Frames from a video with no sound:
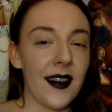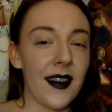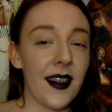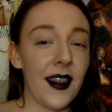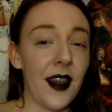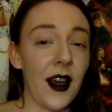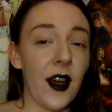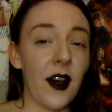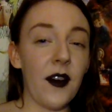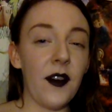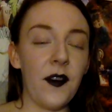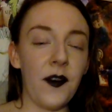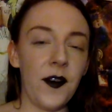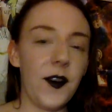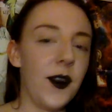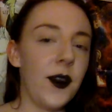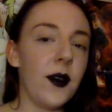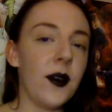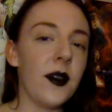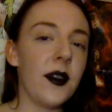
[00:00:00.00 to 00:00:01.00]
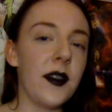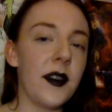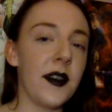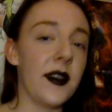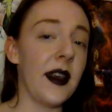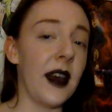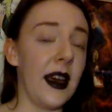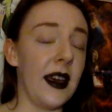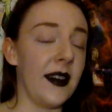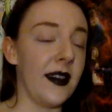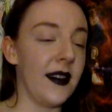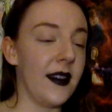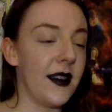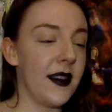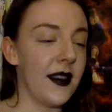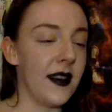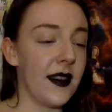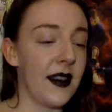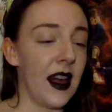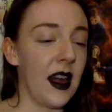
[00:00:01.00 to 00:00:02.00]
There are few sights
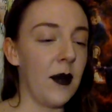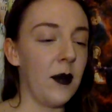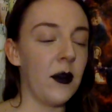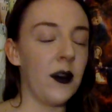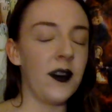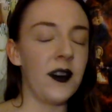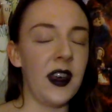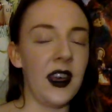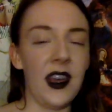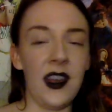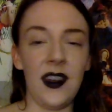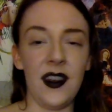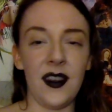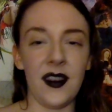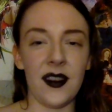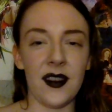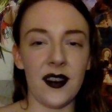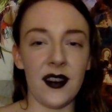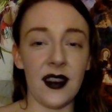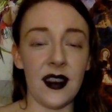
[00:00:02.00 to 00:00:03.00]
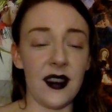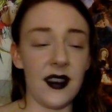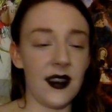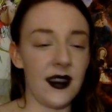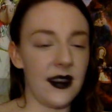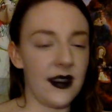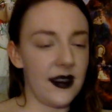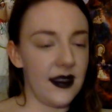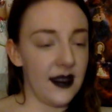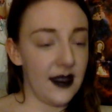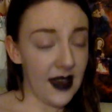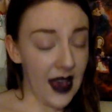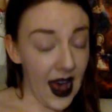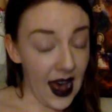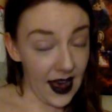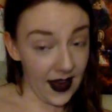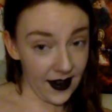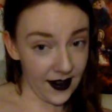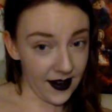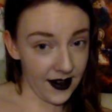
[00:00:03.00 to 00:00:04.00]
simultaneously
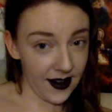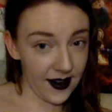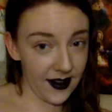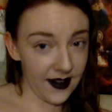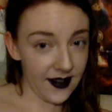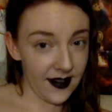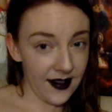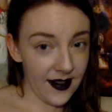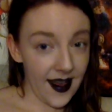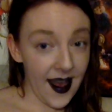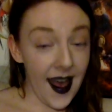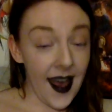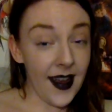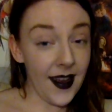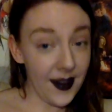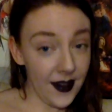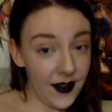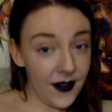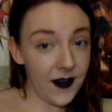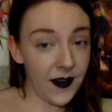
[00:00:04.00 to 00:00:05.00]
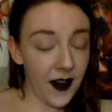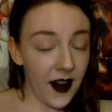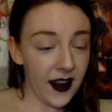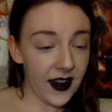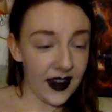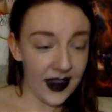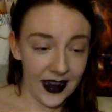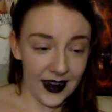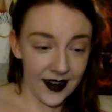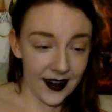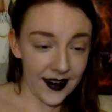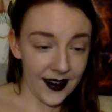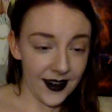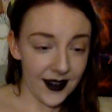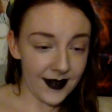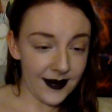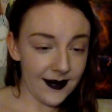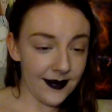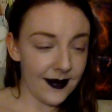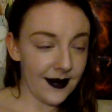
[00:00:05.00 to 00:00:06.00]
sadder and
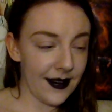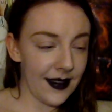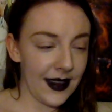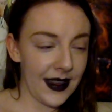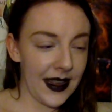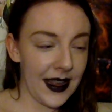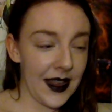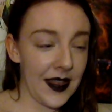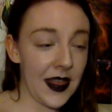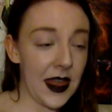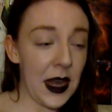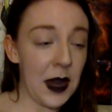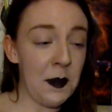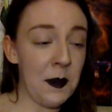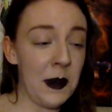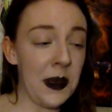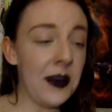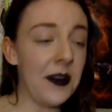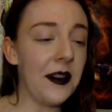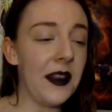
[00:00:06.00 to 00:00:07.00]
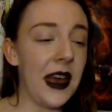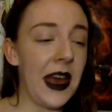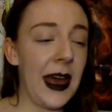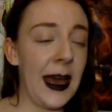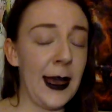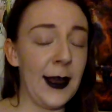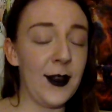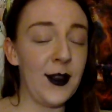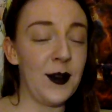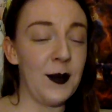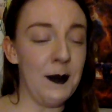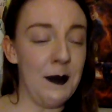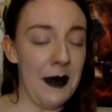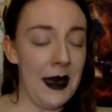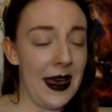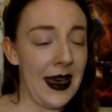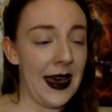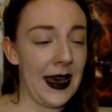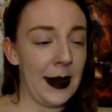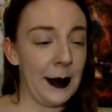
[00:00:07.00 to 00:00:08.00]
funnier than a middle-aged
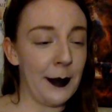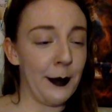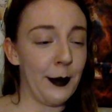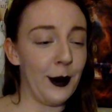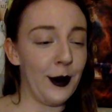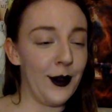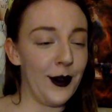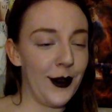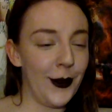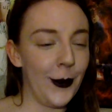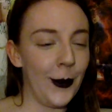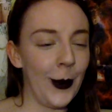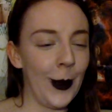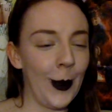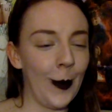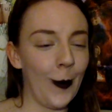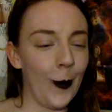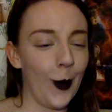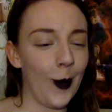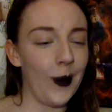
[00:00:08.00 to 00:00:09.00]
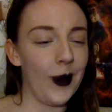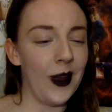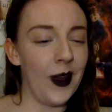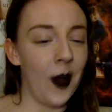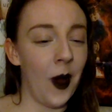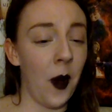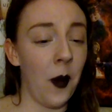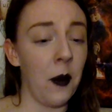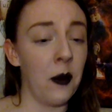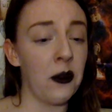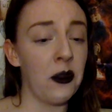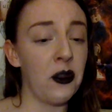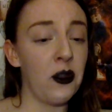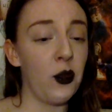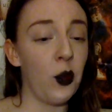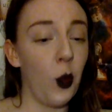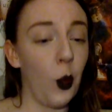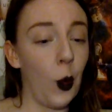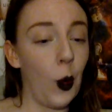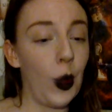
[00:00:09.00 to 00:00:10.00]
man pursuing a woman almost
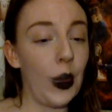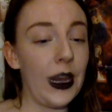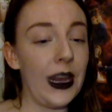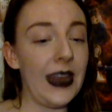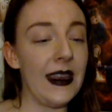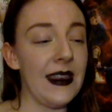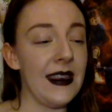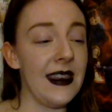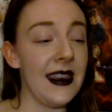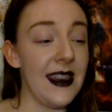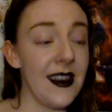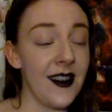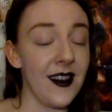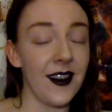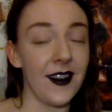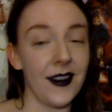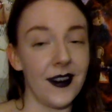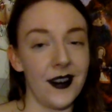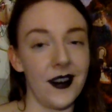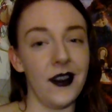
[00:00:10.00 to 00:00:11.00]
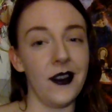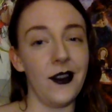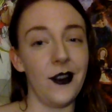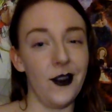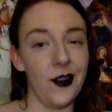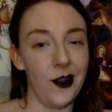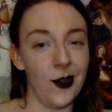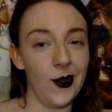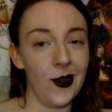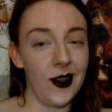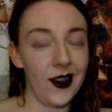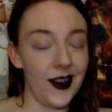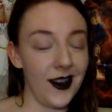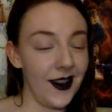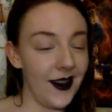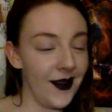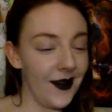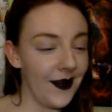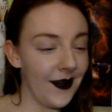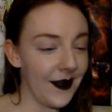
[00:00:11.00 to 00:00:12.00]
20 years his
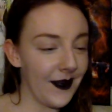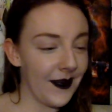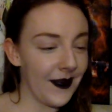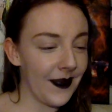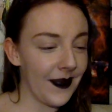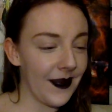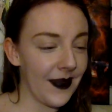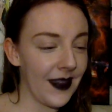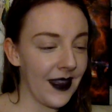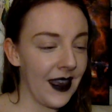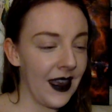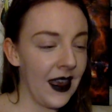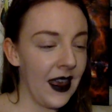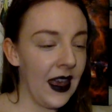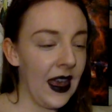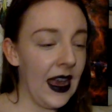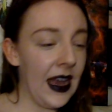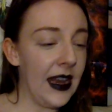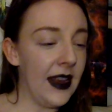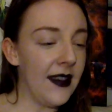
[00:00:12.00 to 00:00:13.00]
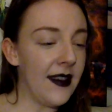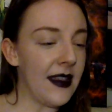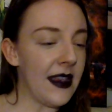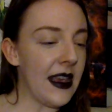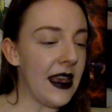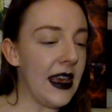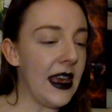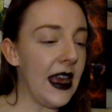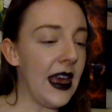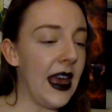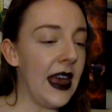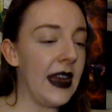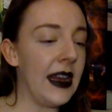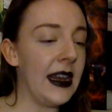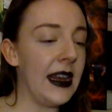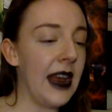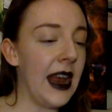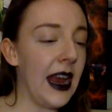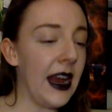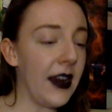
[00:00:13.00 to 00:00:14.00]
junior. It is an
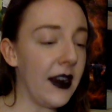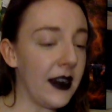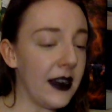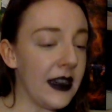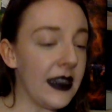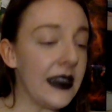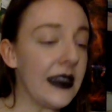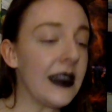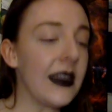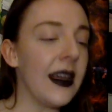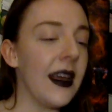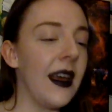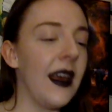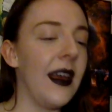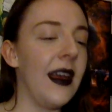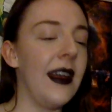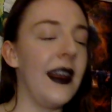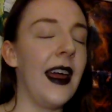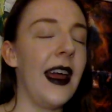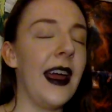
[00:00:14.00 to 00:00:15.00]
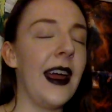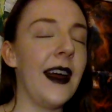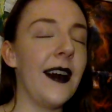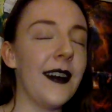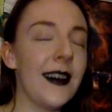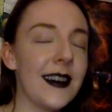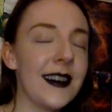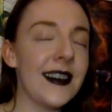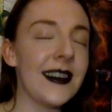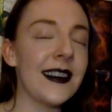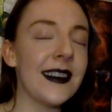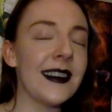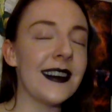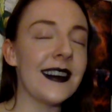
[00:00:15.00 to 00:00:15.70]
inherently